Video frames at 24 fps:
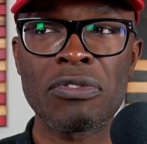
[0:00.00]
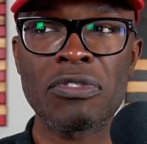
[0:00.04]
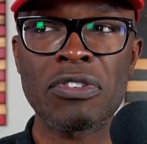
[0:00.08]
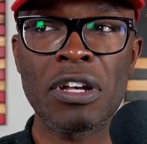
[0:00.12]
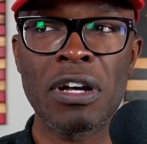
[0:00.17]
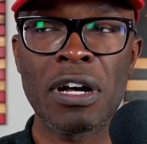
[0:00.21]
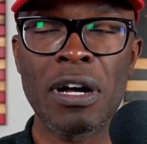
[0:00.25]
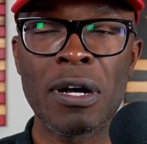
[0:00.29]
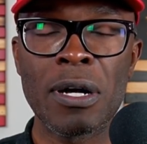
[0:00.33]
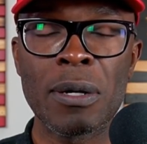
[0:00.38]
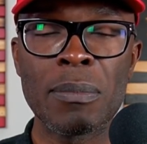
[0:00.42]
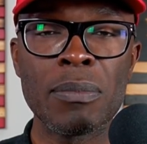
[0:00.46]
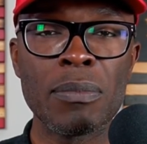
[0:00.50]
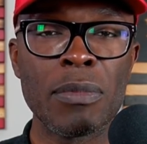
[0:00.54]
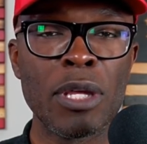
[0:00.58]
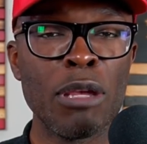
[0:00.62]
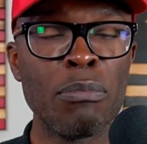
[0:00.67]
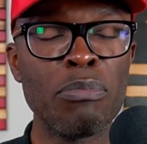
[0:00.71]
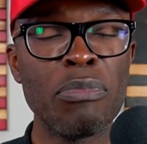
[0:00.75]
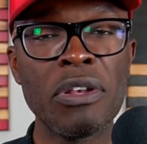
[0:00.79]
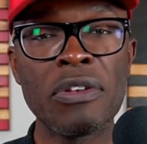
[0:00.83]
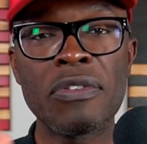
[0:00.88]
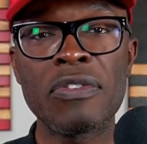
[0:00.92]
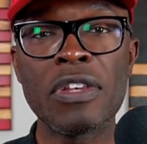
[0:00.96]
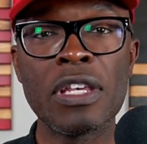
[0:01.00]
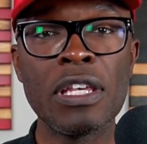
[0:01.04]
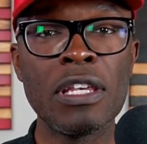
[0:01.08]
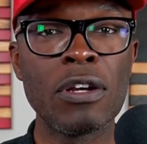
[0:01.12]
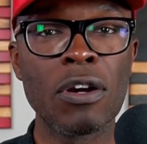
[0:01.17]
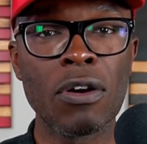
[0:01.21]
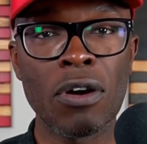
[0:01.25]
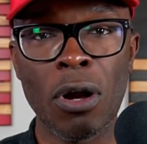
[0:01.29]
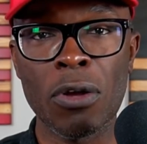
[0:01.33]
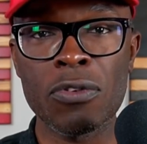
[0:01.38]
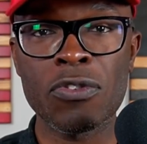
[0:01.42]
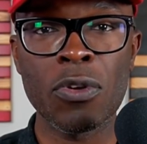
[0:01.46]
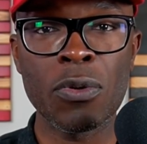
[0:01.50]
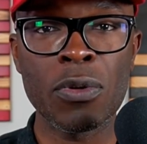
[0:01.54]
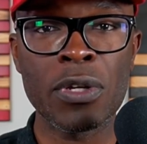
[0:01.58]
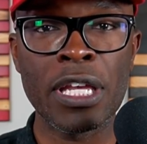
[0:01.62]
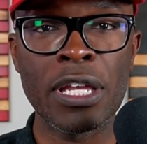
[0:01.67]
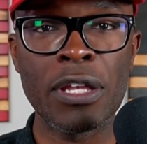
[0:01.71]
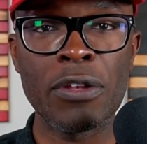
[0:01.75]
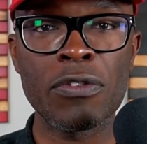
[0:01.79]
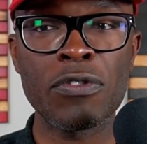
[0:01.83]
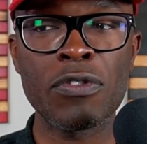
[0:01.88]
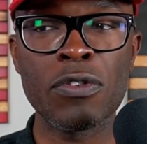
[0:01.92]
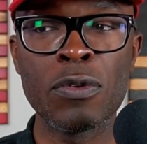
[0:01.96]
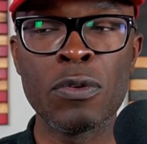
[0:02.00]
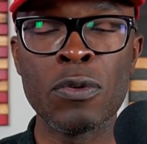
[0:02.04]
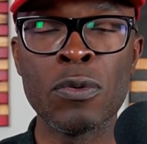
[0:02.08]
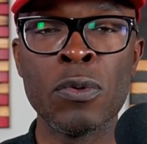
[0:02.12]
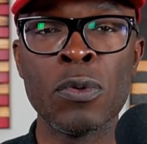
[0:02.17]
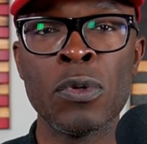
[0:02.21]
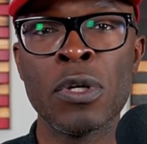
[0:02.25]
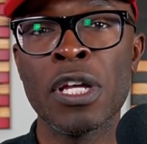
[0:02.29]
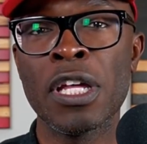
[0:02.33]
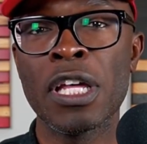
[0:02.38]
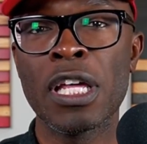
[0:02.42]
NBC are also getting sued.